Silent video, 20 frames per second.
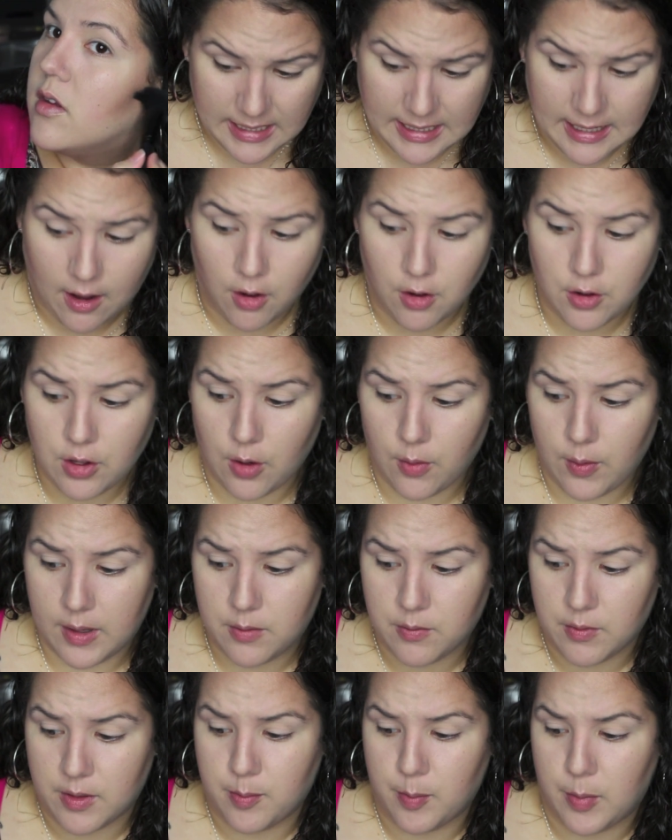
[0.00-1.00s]
Now I'll go
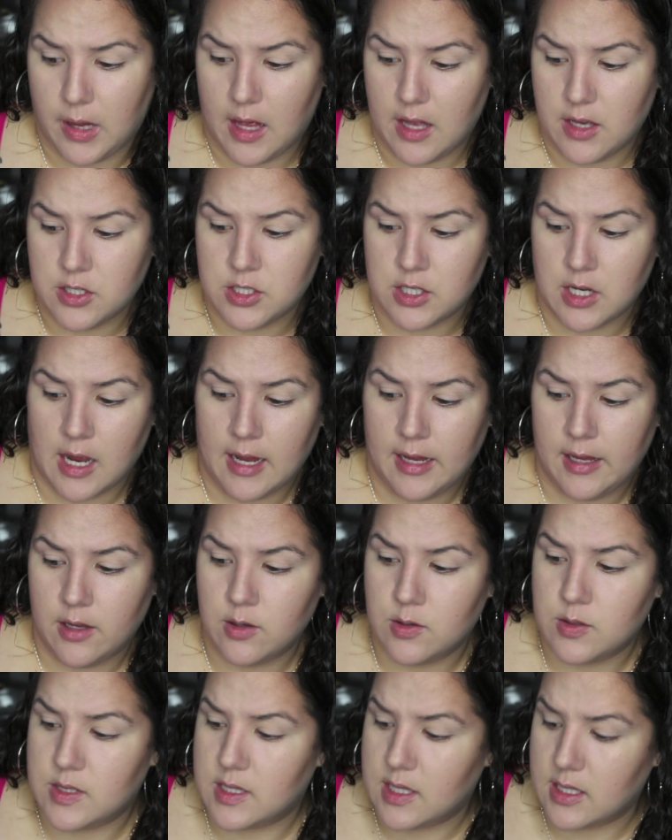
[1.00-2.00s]
in with blush. I
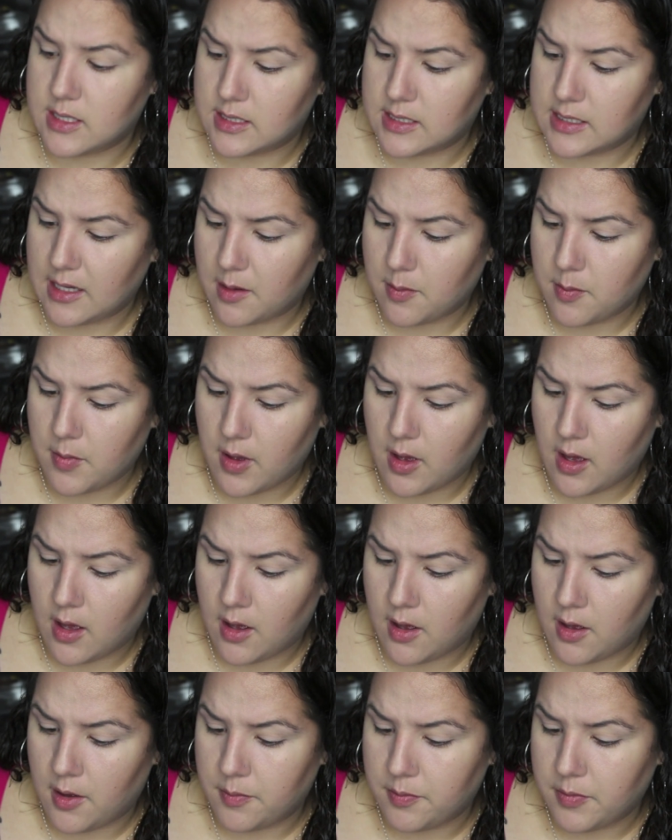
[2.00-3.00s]
use the
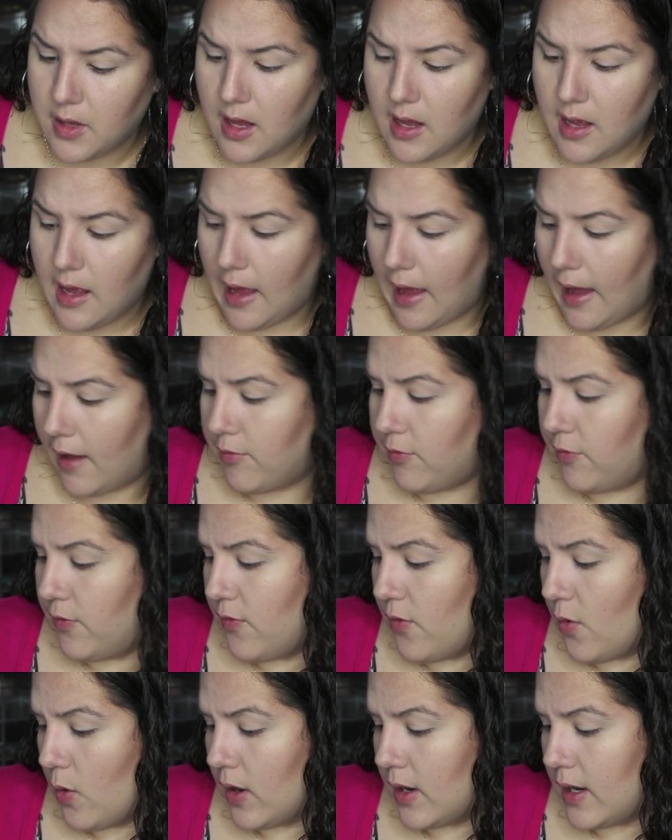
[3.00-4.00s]
Sigma
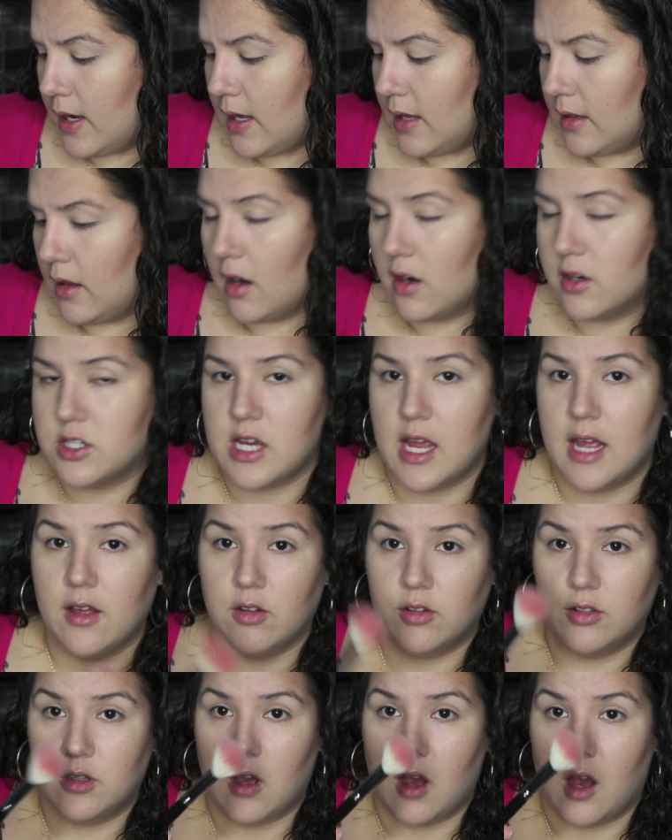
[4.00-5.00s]
F40 Large
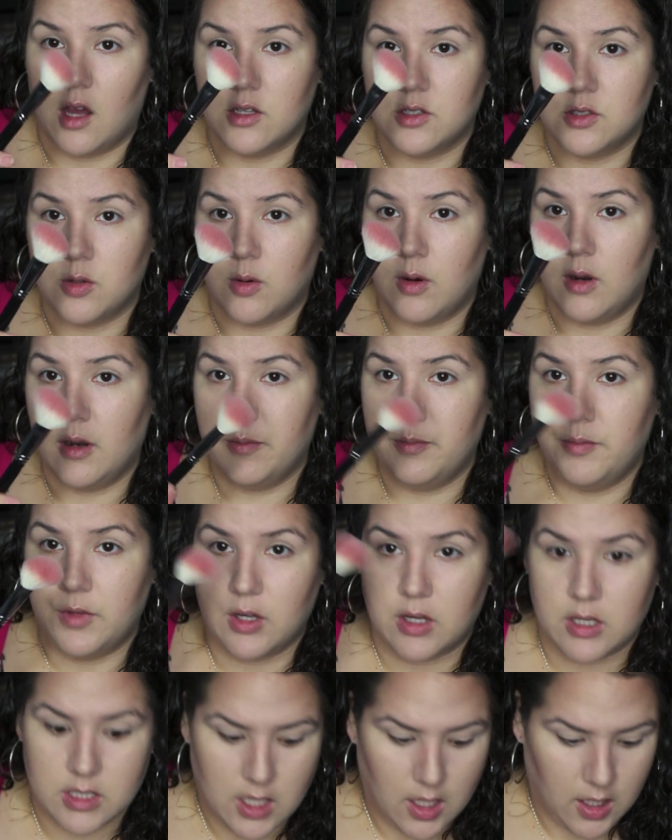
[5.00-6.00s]
Angled Contour. You
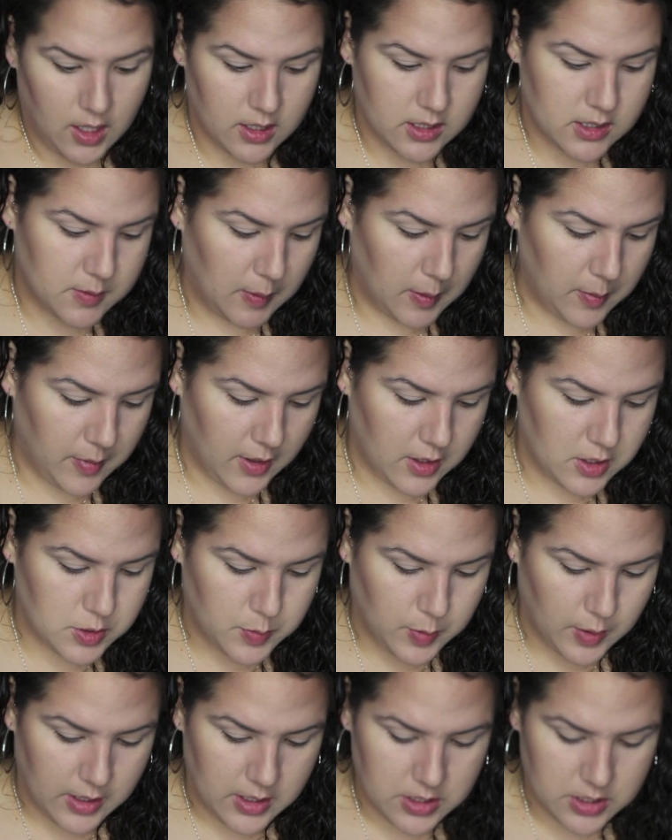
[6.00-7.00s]
can tell that's my blush
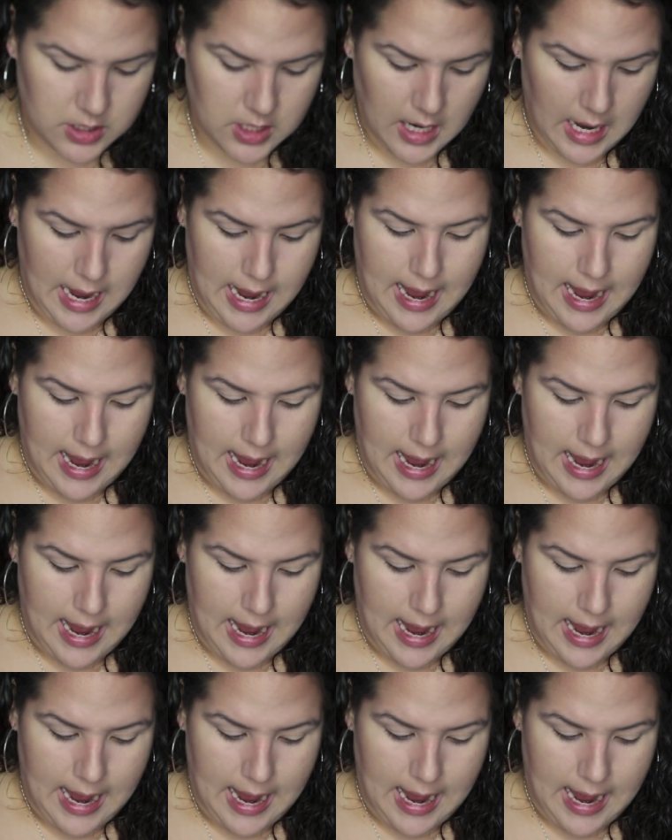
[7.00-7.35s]
brush.